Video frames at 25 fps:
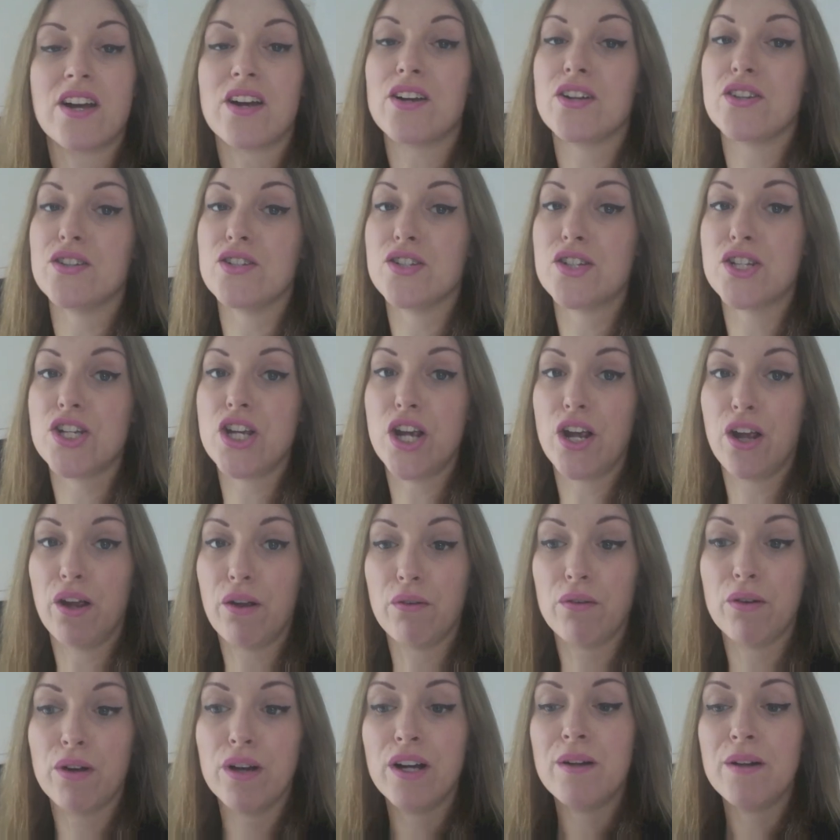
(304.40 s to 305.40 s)
couldn't
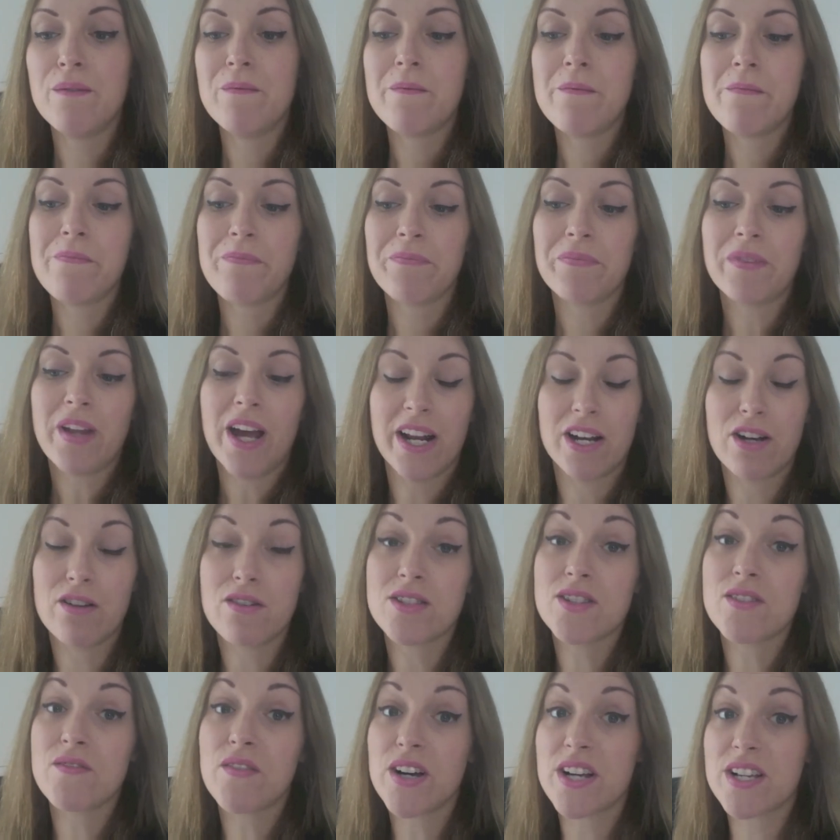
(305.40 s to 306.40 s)
chew. I had
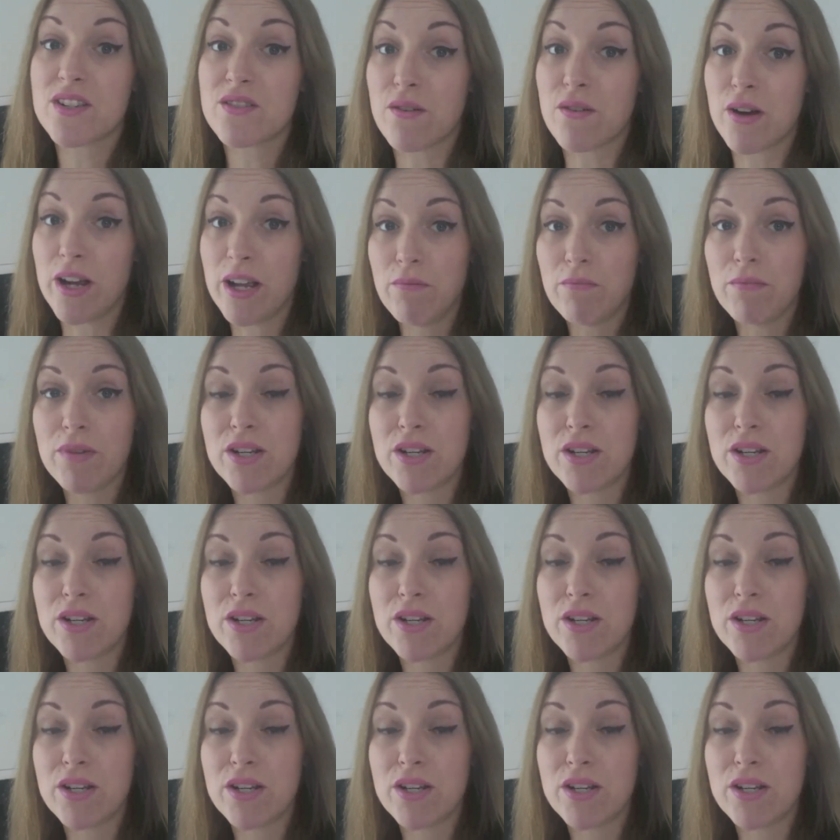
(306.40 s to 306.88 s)
lots of ice cream,